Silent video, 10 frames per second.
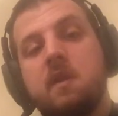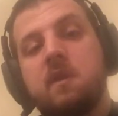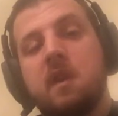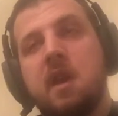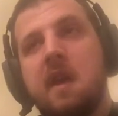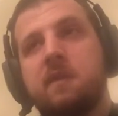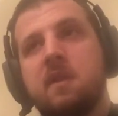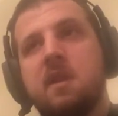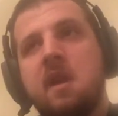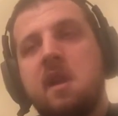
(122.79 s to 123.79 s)
so you have
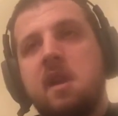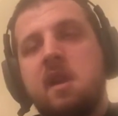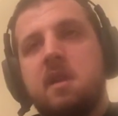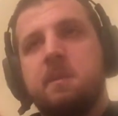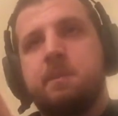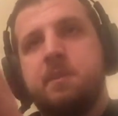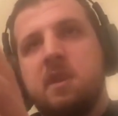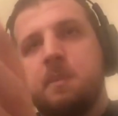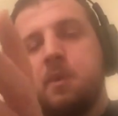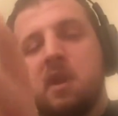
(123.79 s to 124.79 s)
to
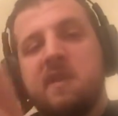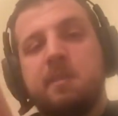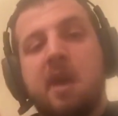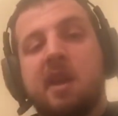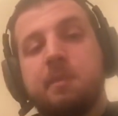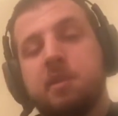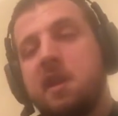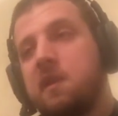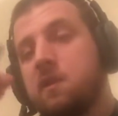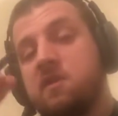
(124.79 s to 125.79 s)
put everything back in
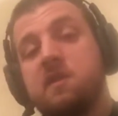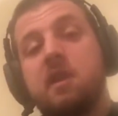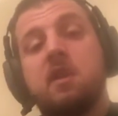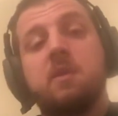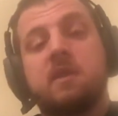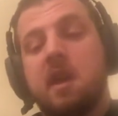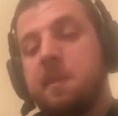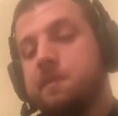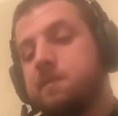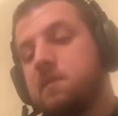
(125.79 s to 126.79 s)
place, or she's gonna notice
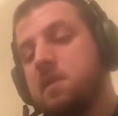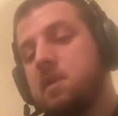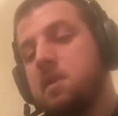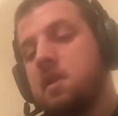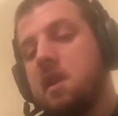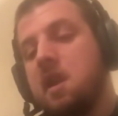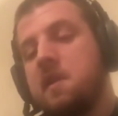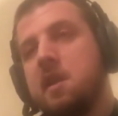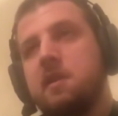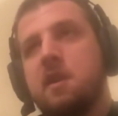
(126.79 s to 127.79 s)
that,
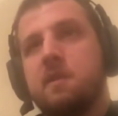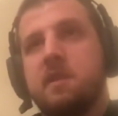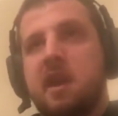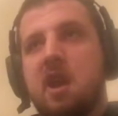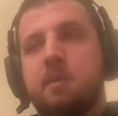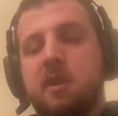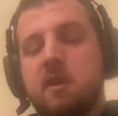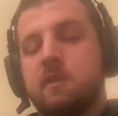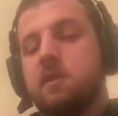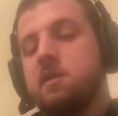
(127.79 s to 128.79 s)
and then the game will be
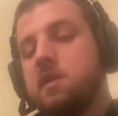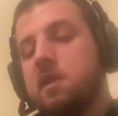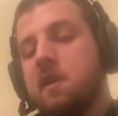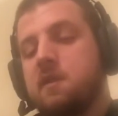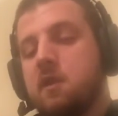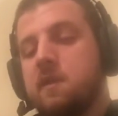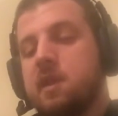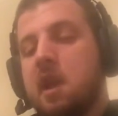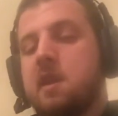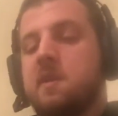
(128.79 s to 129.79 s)
over, and then you gotta start over
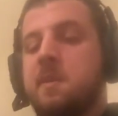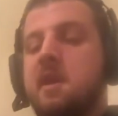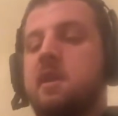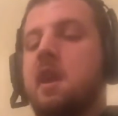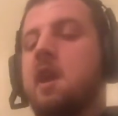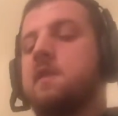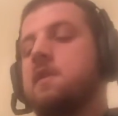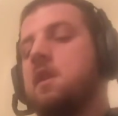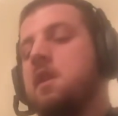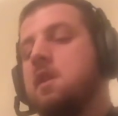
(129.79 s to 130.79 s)
again. It's a pain in the
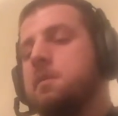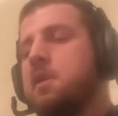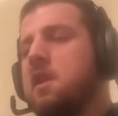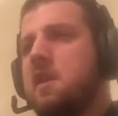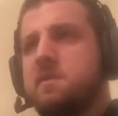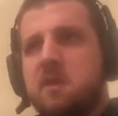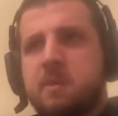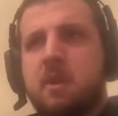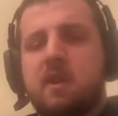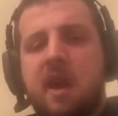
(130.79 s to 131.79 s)
ass. But for the
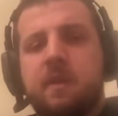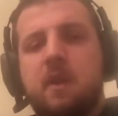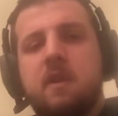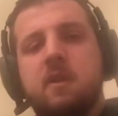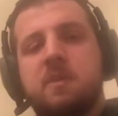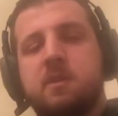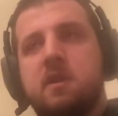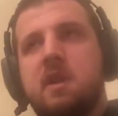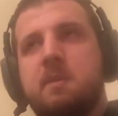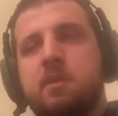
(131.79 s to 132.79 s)
most part, I thought it was
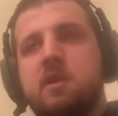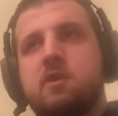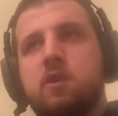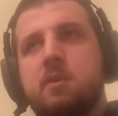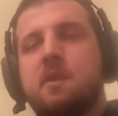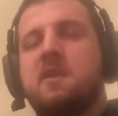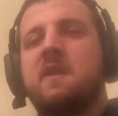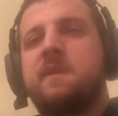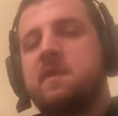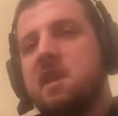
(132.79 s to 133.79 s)
pretty enjoyable. It was
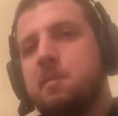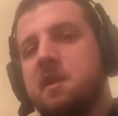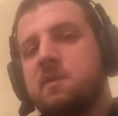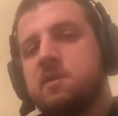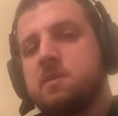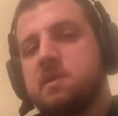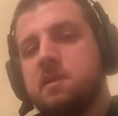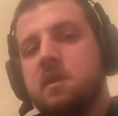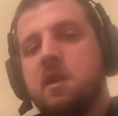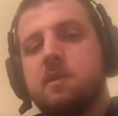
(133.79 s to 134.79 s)
only 15 minutes, which
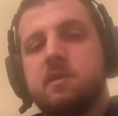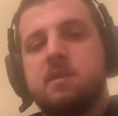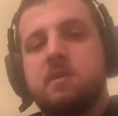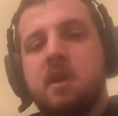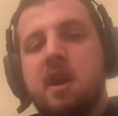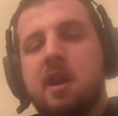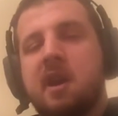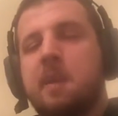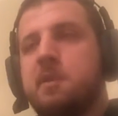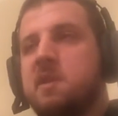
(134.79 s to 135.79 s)
was kind
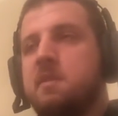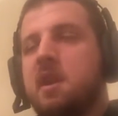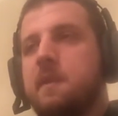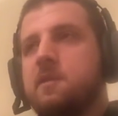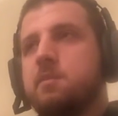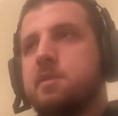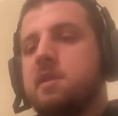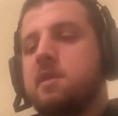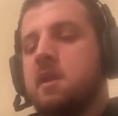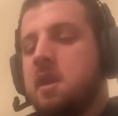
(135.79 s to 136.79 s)
of pissed me off a little bit,